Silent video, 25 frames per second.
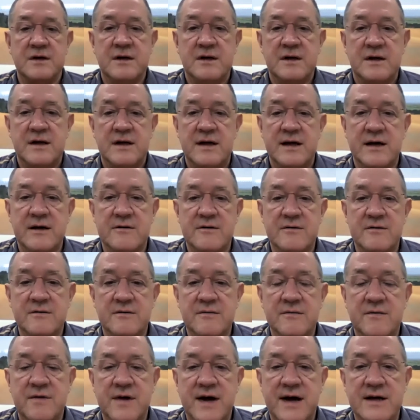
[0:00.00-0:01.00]
and
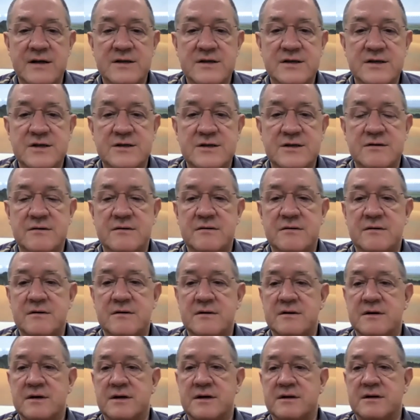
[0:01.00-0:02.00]
that's
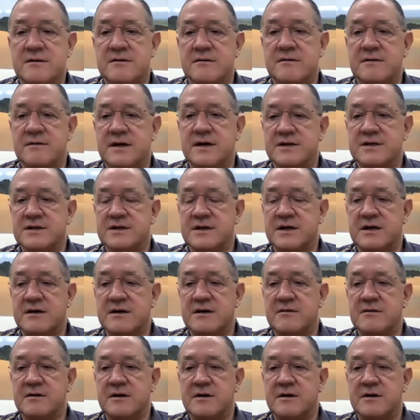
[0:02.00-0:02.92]
and that's a,